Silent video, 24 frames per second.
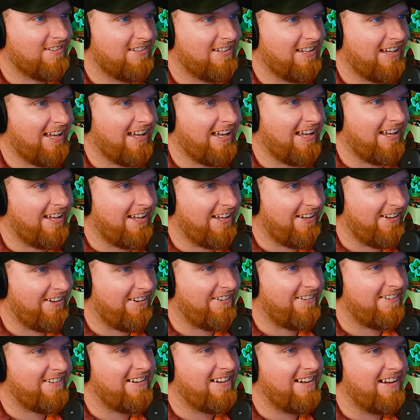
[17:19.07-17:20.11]

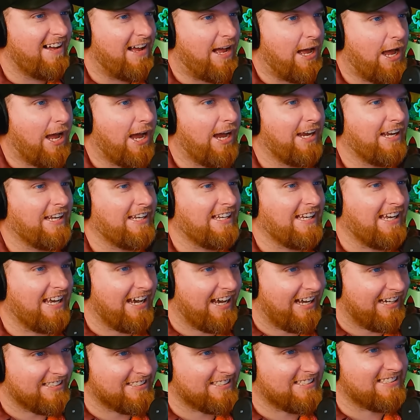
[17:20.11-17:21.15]
Hell
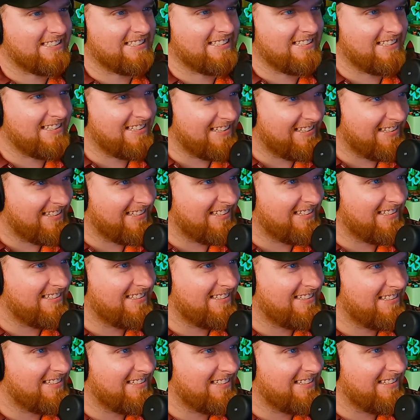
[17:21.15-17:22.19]
yes.
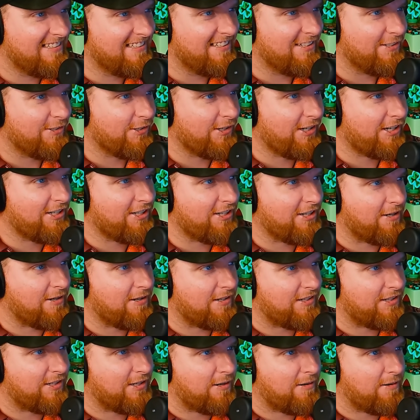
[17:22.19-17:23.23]
Look at the
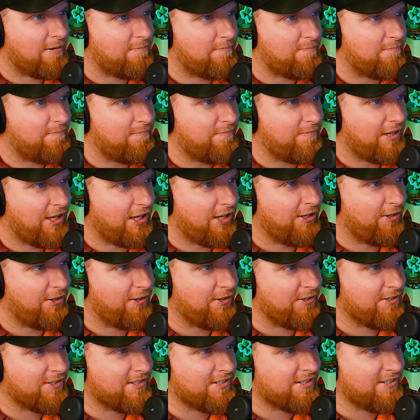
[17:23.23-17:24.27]

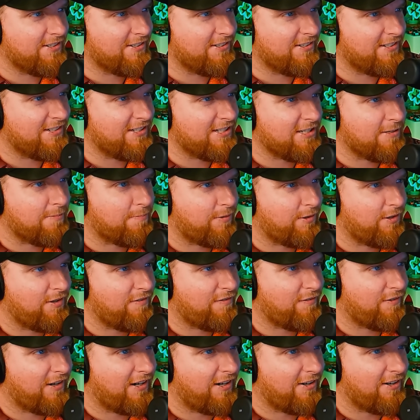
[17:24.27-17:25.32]
hills, dude. This is a
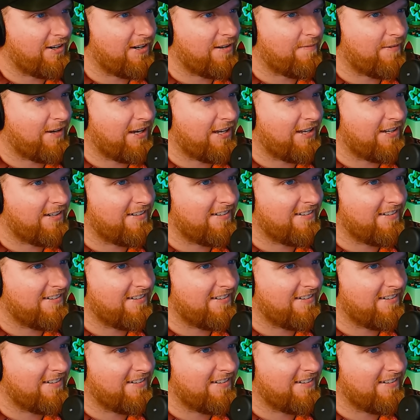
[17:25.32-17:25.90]
beautiful area, man.